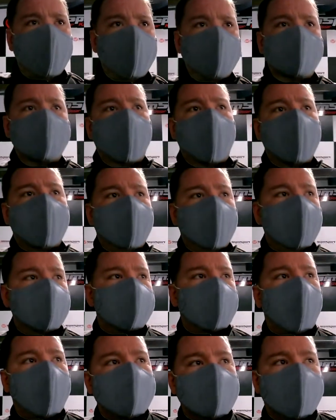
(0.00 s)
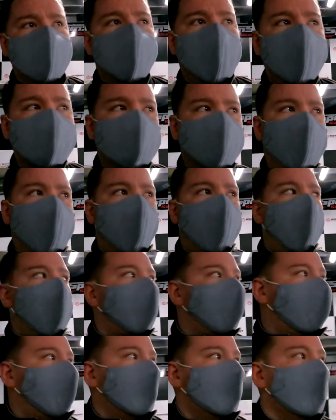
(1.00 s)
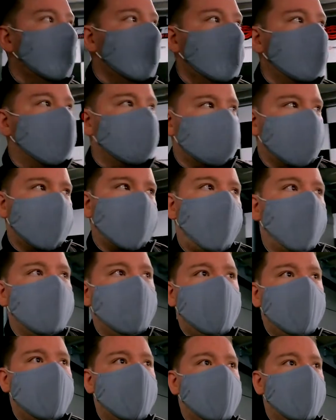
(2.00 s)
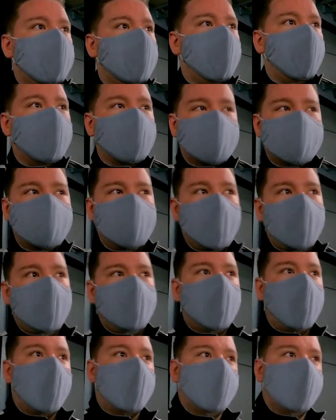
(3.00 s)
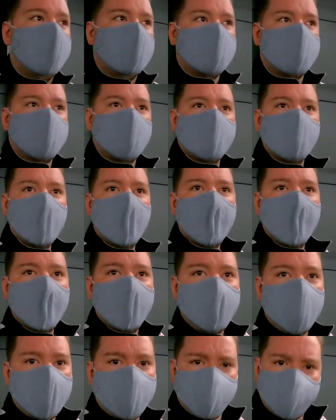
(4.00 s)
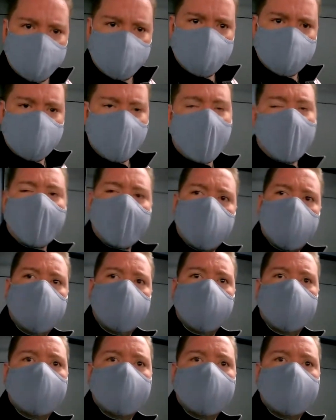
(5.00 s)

It looks like these guys are about to go out because I can't hear or see any people on the track.